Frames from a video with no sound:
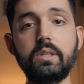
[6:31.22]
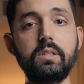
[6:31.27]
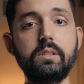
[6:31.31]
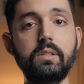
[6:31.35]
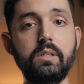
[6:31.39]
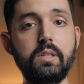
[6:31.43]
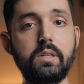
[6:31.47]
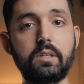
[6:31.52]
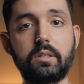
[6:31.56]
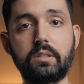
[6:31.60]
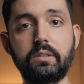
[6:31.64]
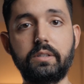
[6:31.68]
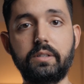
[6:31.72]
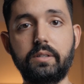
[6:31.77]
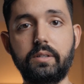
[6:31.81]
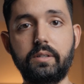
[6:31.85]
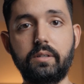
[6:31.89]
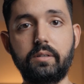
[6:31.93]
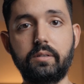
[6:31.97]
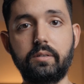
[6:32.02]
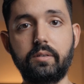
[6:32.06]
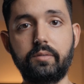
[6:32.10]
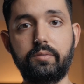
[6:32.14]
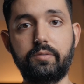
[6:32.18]
can
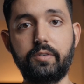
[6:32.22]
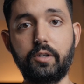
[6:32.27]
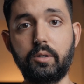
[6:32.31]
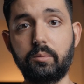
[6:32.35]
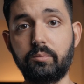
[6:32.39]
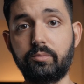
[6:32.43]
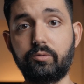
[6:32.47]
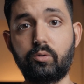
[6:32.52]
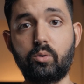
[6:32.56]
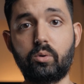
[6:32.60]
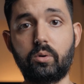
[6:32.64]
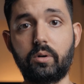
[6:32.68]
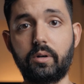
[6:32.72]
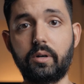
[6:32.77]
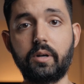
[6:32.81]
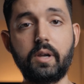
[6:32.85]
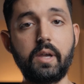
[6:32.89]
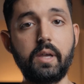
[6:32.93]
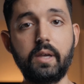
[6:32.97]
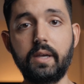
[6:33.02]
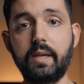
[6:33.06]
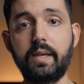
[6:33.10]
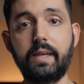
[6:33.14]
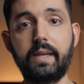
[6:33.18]
literally film for
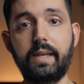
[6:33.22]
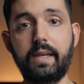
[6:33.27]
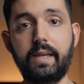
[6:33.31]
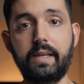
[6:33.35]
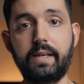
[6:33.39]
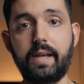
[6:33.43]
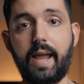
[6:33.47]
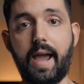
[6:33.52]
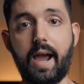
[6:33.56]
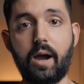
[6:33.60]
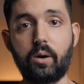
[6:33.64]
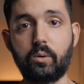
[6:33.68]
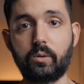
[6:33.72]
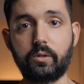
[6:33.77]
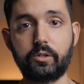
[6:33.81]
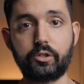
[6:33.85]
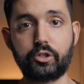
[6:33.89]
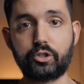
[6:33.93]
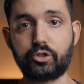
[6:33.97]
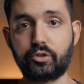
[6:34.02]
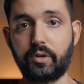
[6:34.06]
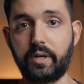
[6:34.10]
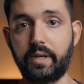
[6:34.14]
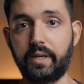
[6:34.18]
an hour
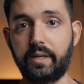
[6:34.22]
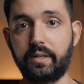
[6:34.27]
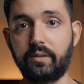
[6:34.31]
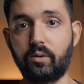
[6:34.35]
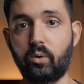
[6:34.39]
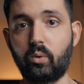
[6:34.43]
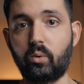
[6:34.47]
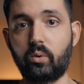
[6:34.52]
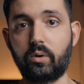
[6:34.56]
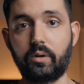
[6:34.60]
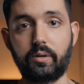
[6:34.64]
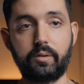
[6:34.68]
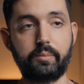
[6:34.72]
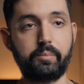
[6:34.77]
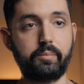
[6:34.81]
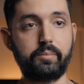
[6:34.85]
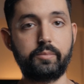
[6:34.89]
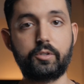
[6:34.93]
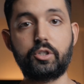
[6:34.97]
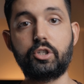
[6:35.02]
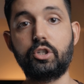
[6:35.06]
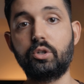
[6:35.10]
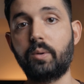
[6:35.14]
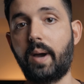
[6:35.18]
straight, or
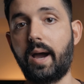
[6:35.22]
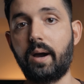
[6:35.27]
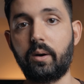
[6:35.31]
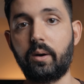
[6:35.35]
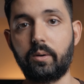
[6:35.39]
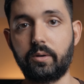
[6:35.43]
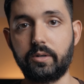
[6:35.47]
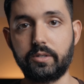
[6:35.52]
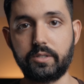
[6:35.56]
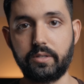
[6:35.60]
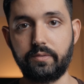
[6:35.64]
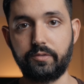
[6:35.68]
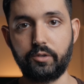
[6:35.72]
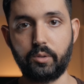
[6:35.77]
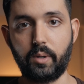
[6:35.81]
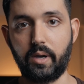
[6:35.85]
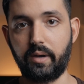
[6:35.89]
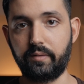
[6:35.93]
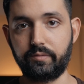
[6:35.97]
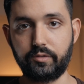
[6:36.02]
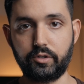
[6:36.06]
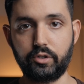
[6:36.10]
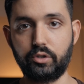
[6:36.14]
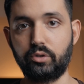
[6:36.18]
2 hours if you
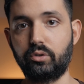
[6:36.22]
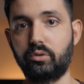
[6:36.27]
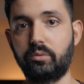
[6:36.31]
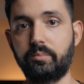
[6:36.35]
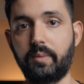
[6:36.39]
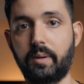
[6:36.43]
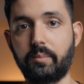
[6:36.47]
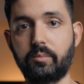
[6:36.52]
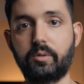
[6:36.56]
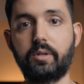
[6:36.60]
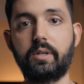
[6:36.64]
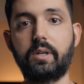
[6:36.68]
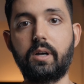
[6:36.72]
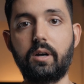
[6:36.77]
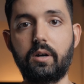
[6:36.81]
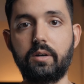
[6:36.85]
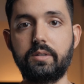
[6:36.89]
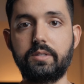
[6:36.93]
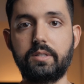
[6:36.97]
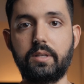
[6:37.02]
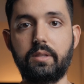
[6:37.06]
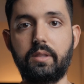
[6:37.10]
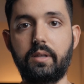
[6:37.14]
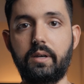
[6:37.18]
have 2 memory
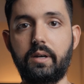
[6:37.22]
cards in